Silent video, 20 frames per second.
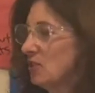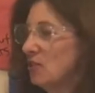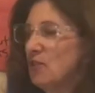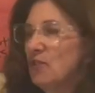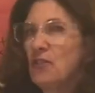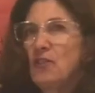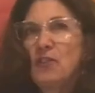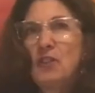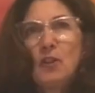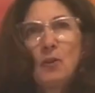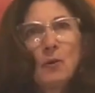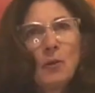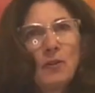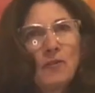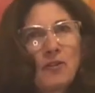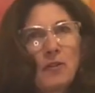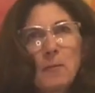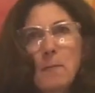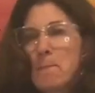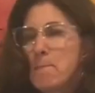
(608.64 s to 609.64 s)
a few of
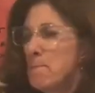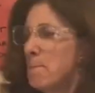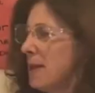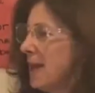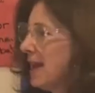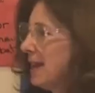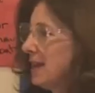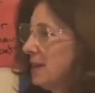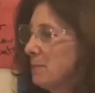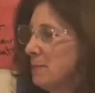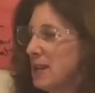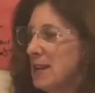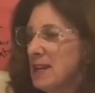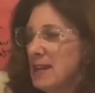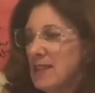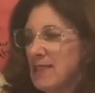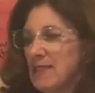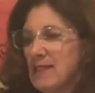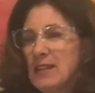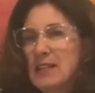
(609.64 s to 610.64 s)
the many,
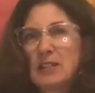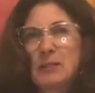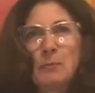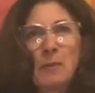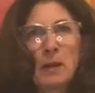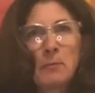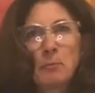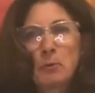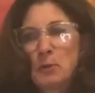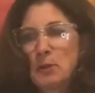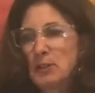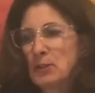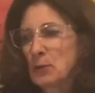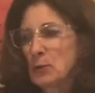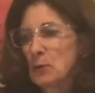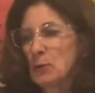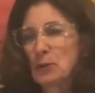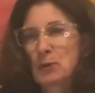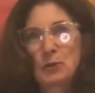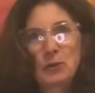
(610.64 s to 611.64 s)
many things my
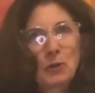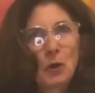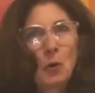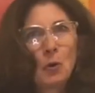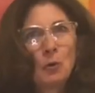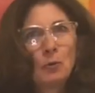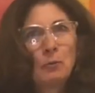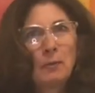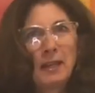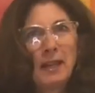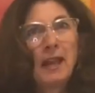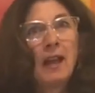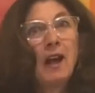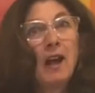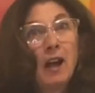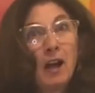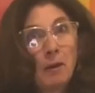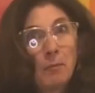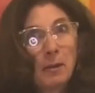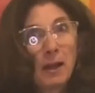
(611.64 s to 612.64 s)
preschoolers told me
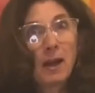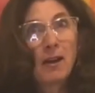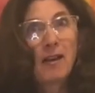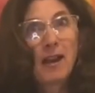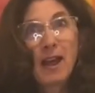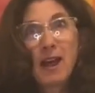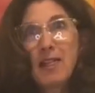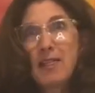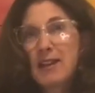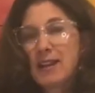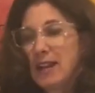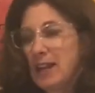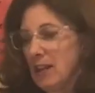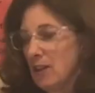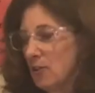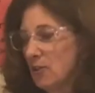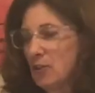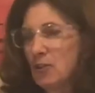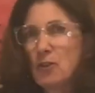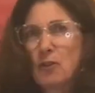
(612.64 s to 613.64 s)
about
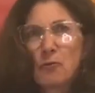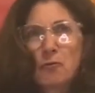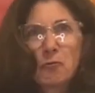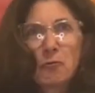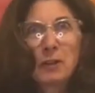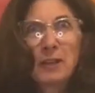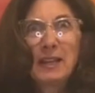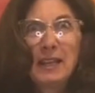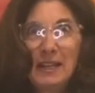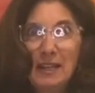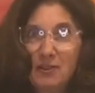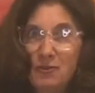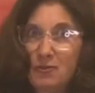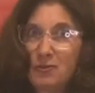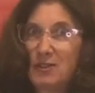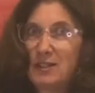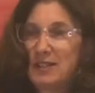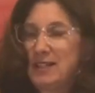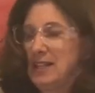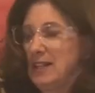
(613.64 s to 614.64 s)
alligators. They're really
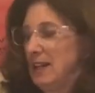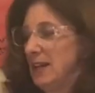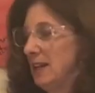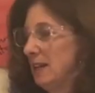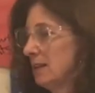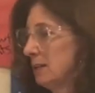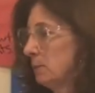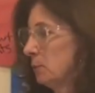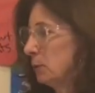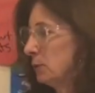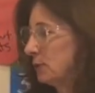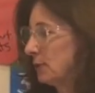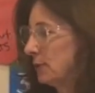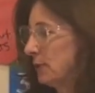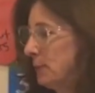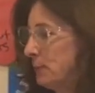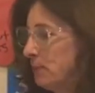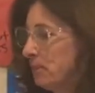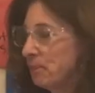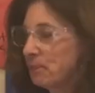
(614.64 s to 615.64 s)
interesting animals.
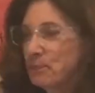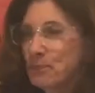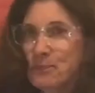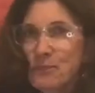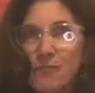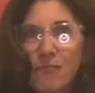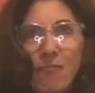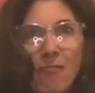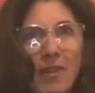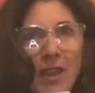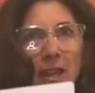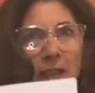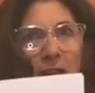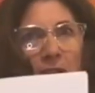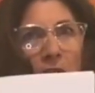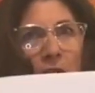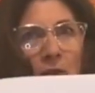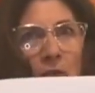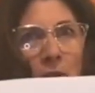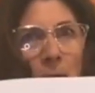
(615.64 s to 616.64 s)
And
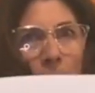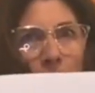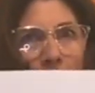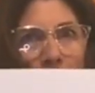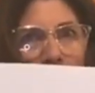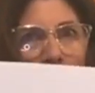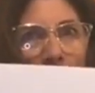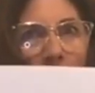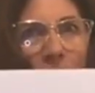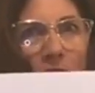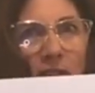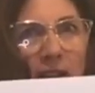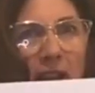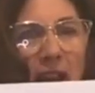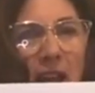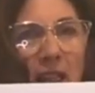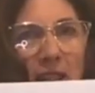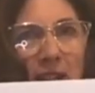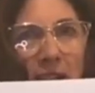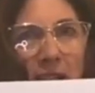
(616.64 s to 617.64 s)
here's a picture of an
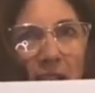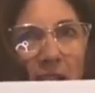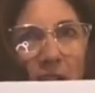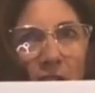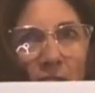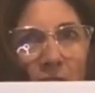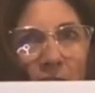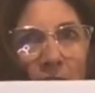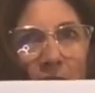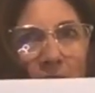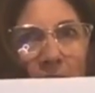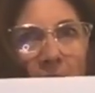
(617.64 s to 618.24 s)
alligator.